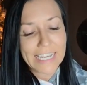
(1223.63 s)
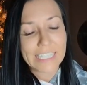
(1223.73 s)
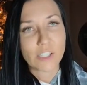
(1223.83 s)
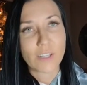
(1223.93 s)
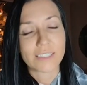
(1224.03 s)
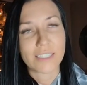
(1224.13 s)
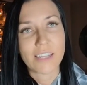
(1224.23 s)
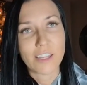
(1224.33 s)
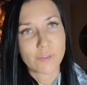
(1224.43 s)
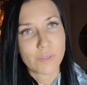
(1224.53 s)
So that's
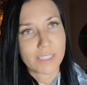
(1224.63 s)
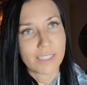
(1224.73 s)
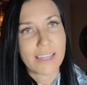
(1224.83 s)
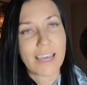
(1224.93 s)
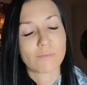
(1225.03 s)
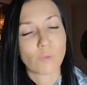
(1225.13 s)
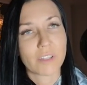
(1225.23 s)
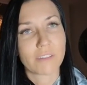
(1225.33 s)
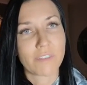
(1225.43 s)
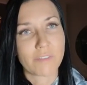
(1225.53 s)
another reason that
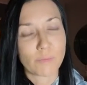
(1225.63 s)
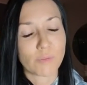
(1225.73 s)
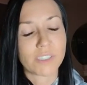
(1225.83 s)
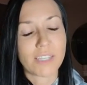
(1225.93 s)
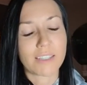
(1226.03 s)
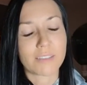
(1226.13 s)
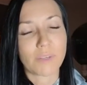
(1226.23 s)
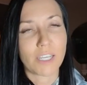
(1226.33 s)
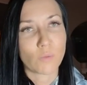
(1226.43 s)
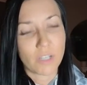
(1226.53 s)
more than 50%
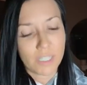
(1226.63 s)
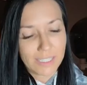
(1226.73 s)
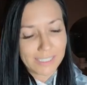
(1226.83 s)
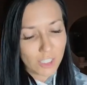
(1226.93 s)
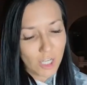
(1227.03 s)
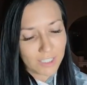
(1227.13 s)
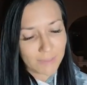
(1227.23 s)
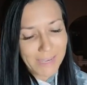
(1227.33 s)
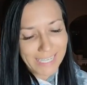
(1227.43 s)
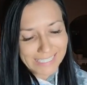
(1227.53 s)
being worried does not
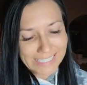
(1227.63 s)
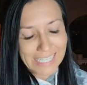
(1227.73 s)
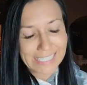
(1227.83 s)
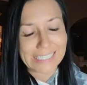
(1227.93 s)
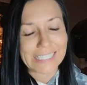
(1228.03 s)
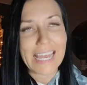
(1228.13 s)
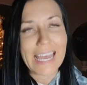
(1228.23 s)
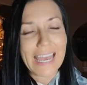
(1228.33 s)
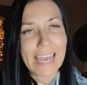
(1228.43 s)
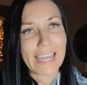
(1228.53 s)
make sense,
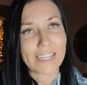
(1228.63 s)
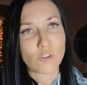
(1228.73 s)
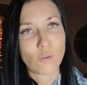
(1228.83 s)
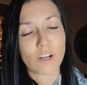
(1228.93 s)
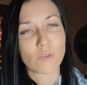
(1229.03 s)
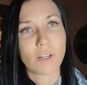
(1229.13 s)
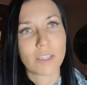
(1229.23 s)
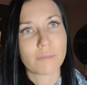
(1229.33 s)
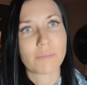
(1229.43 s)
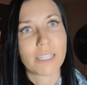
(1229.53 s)
and nor
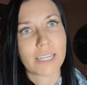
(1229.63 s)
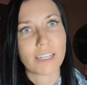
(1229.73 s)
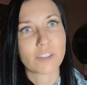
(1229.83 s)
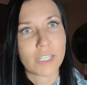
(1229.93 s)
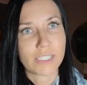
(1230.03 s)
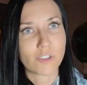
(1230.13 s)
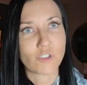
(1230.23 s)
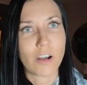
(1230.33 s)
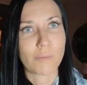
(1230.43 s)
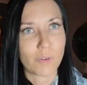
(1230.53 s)
will it be like a crazy
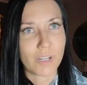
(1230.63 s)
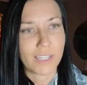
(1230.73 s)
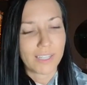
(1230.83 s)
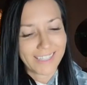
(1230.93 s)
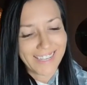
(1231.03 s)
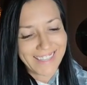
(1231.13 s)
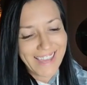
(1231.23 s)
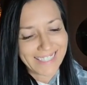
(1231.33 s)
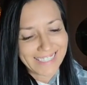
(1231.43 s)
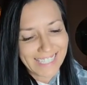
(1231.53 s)
drop or anything like
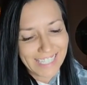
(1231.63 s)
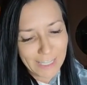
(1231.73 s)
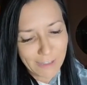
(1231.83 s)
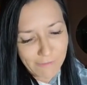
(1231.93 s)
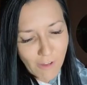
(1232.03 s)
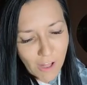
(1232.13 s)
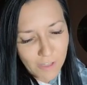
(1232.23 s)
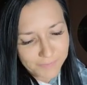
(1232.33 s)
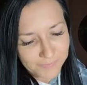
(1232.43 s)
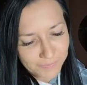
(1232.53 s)
that in the
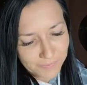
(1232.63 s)
fall.